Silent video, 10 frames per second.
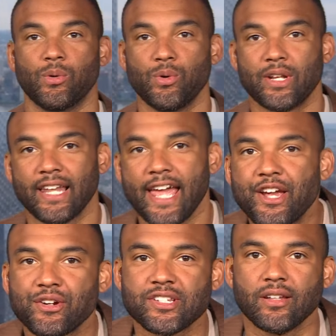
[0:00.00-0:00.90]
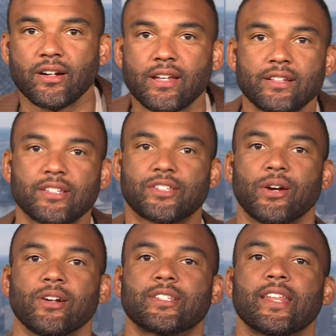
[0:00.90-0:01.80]
Ooh, the Lakers are looking
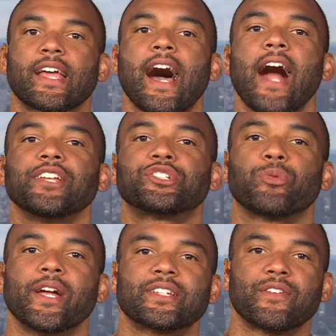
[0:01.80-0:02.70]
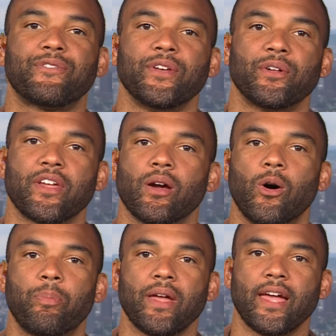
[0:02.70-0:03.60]
to turn to the college ranks to fill
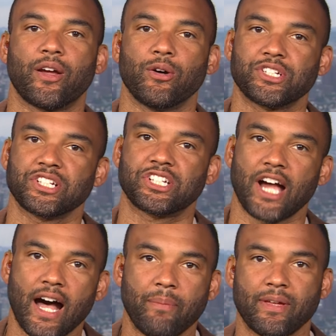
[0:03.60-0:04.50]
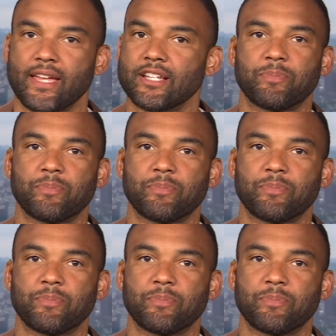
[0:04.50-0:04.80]
their open head coaching job.